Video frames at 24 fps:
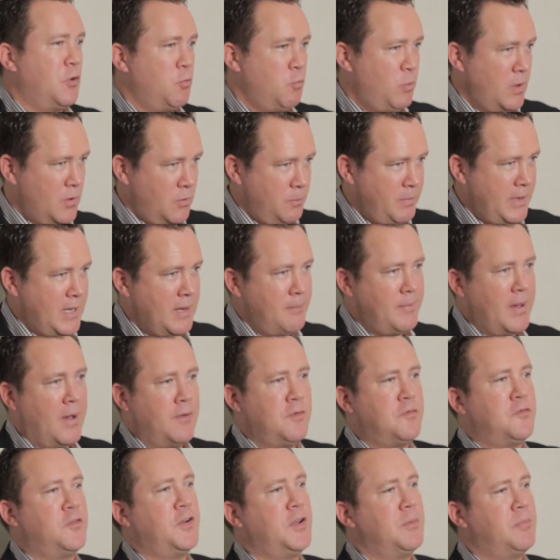it will be
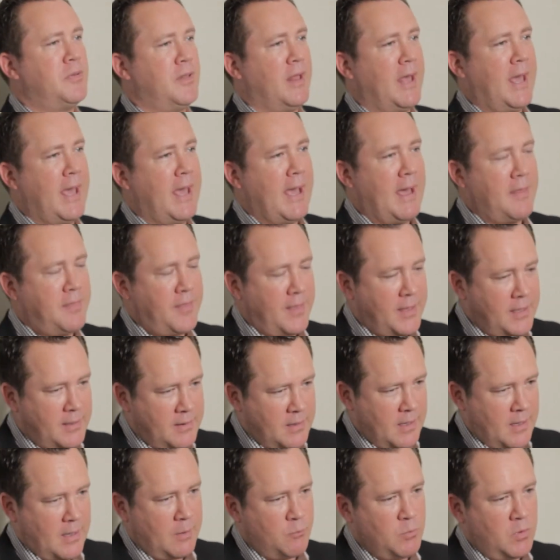about free-to-play. I
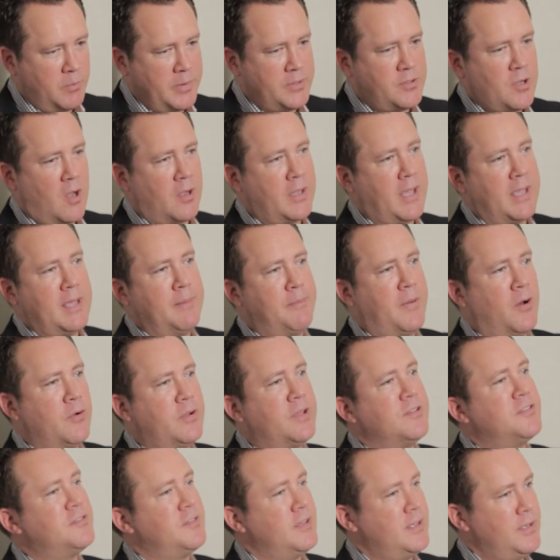think we'll be talking
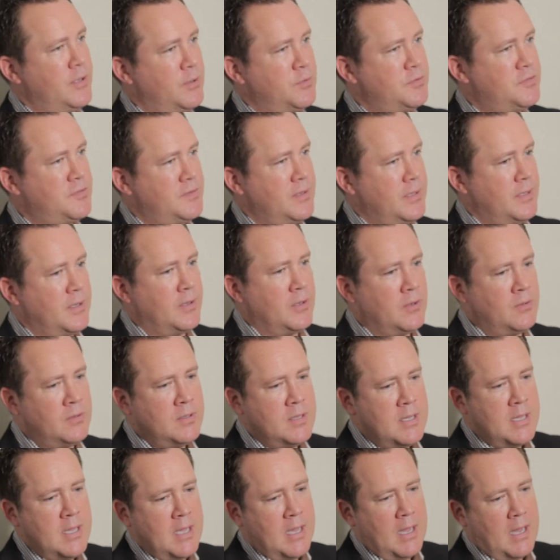about casinos still.
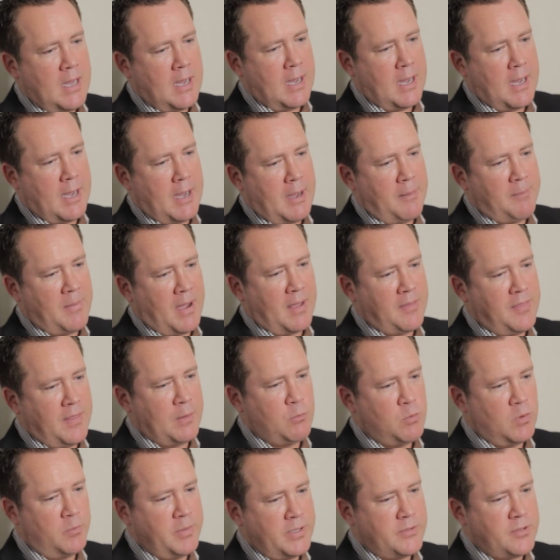I
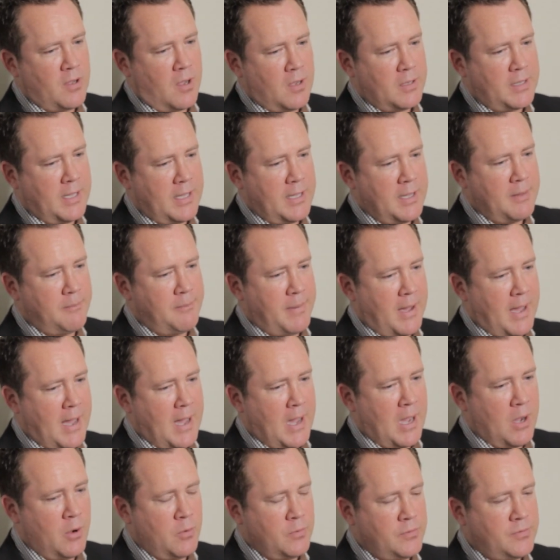think we'll be talking
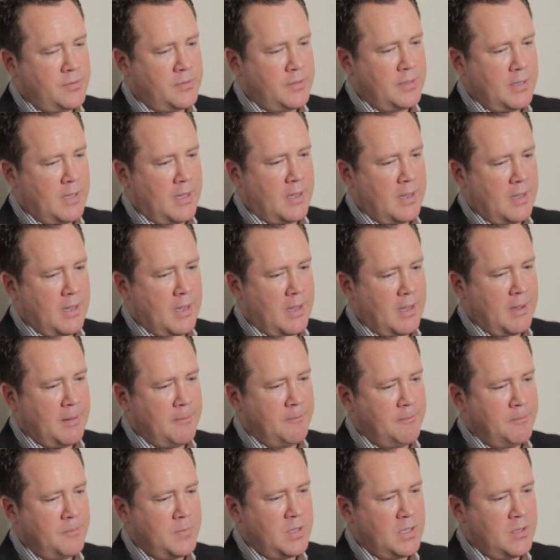about
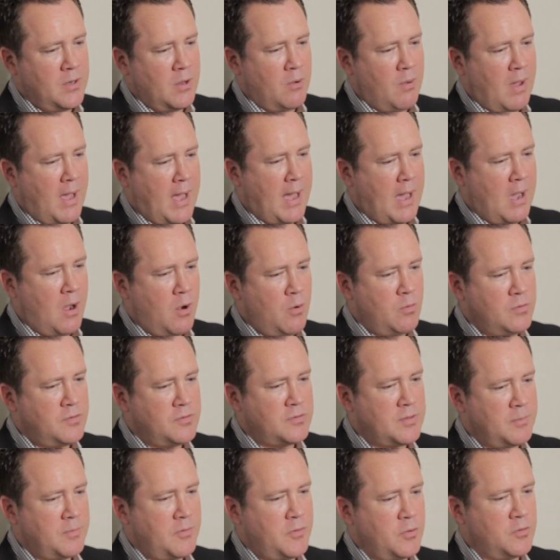how
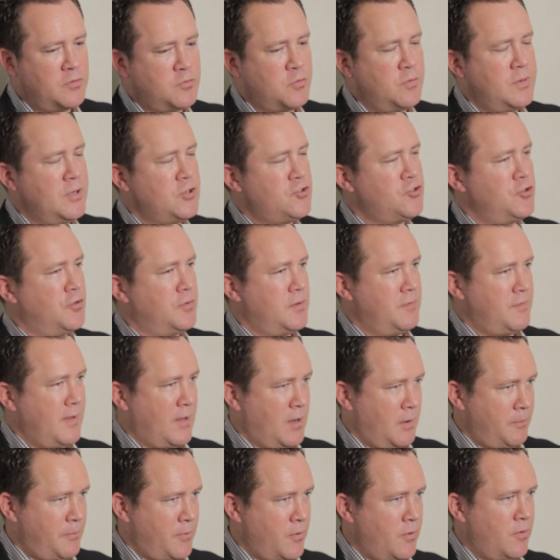some of those traditional
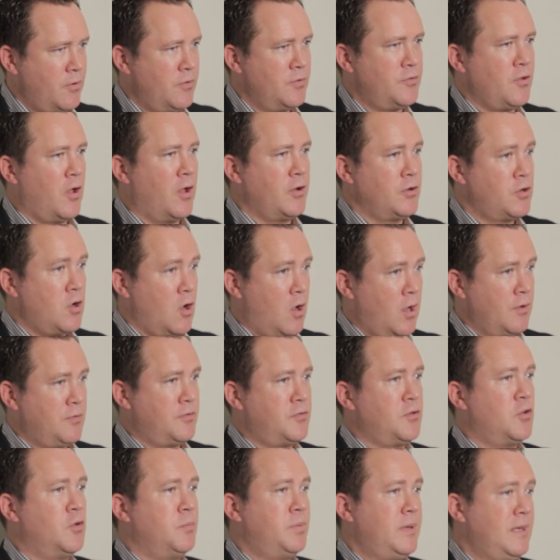developers on
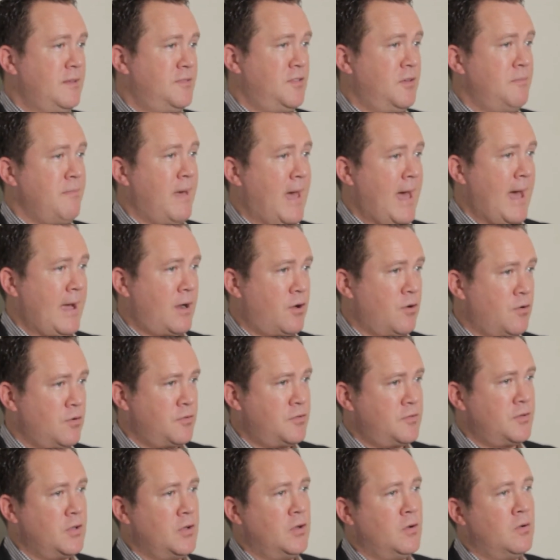console, PC, Mac are
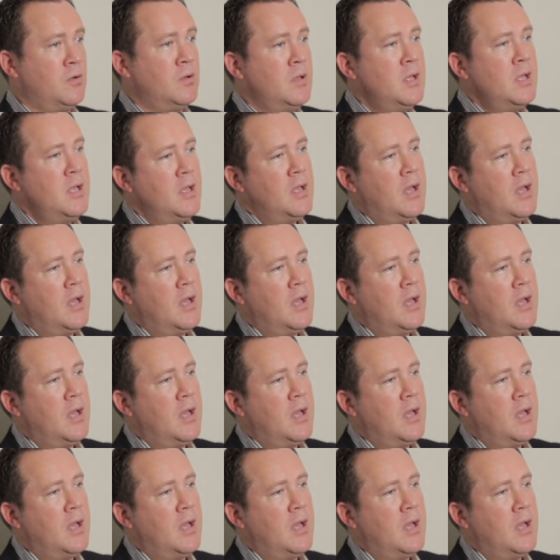still